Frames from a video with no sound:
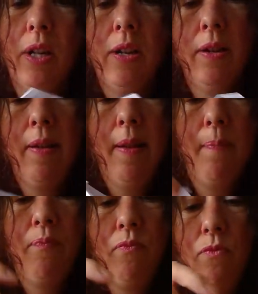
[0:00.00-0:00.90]
it.
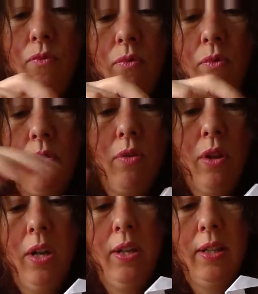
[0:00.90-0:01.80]

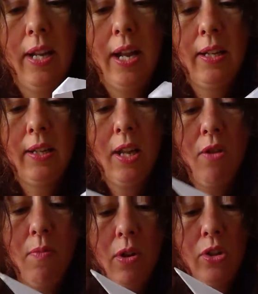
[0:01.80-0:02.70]
It stands
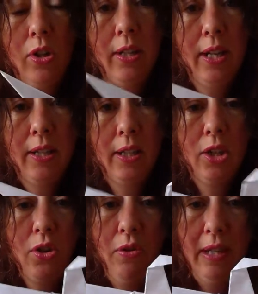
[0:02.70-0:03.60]
so much. It tends to
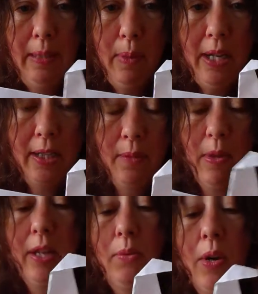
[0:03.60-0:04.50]
do the splits a
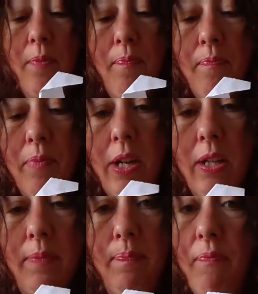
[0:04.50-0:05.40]
bit as well, but
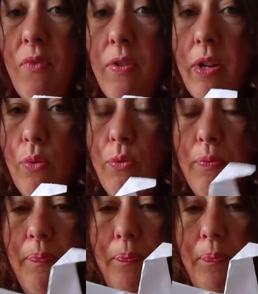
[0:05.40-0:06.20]
it's very cool.